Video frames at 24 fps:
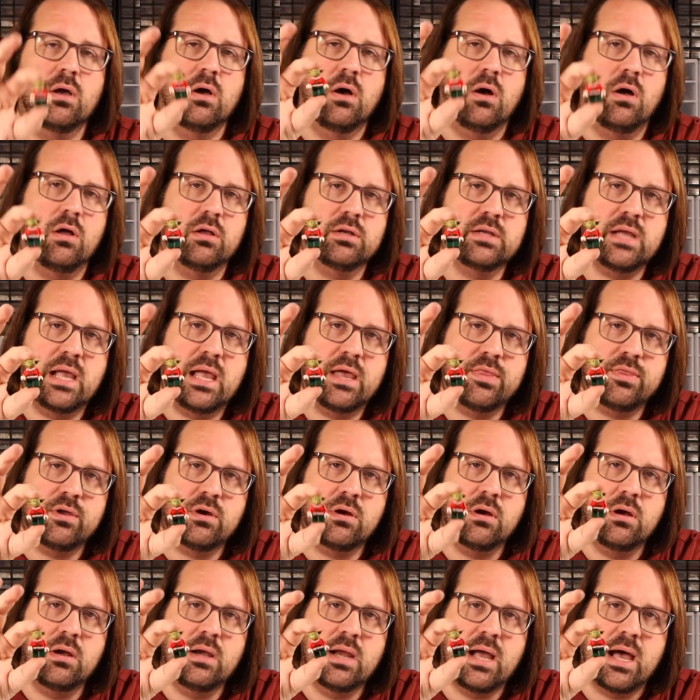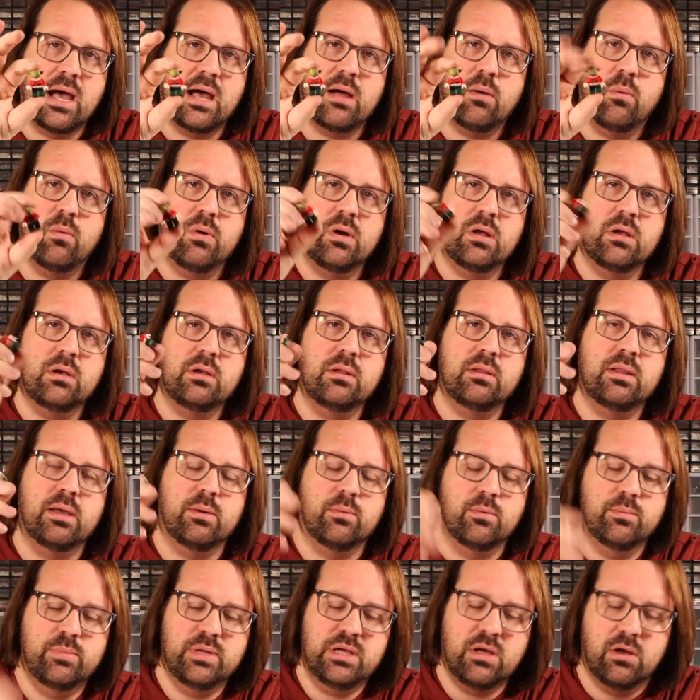altogether, not one that
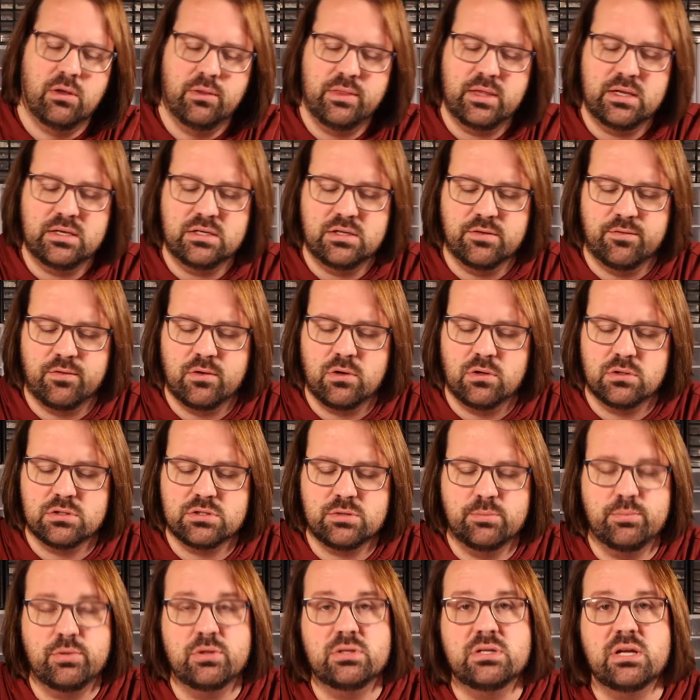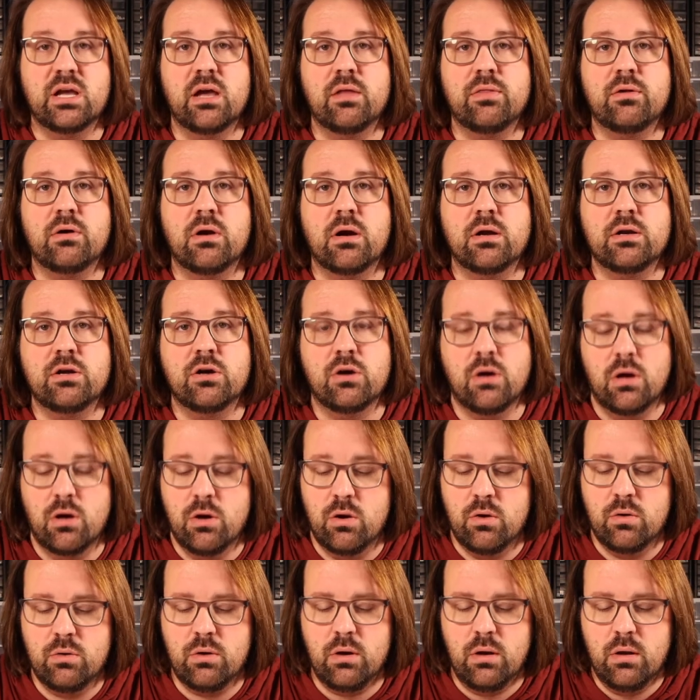would be all that difficult to put together on your
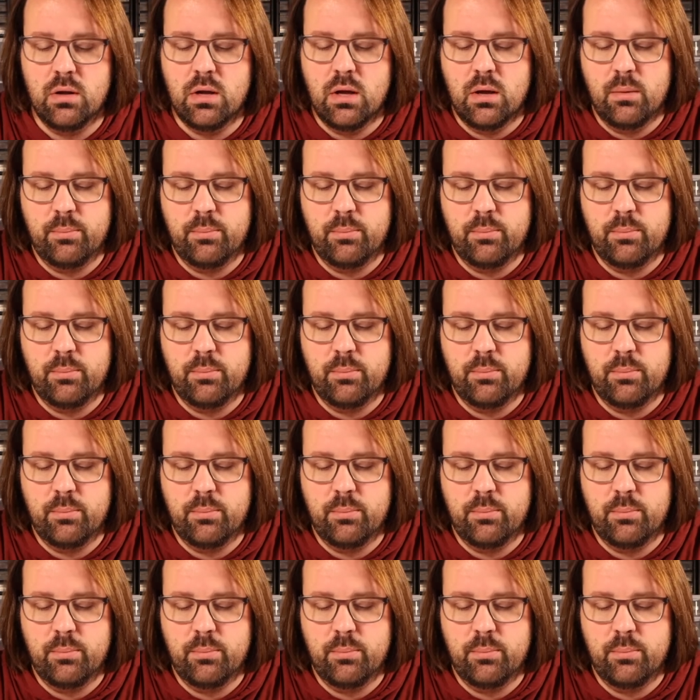own,